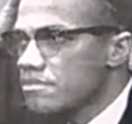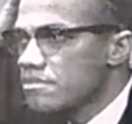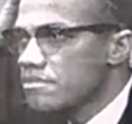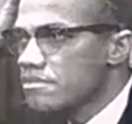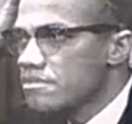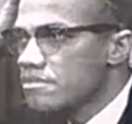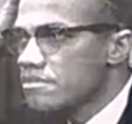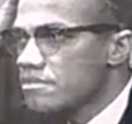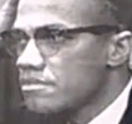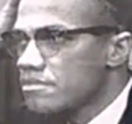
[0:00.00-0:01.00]

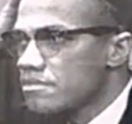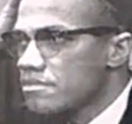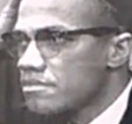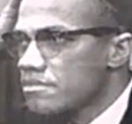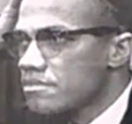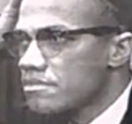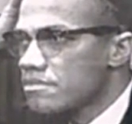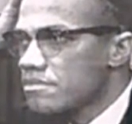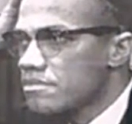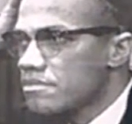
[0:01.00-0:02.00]

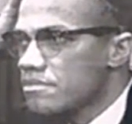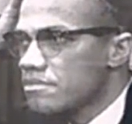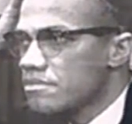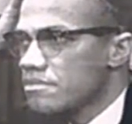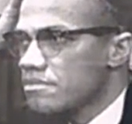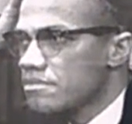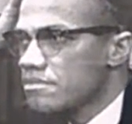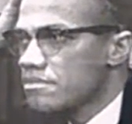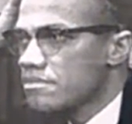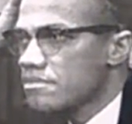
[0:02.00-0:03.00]

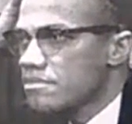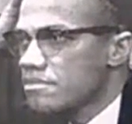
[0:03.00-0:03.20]
This person isn't speaking.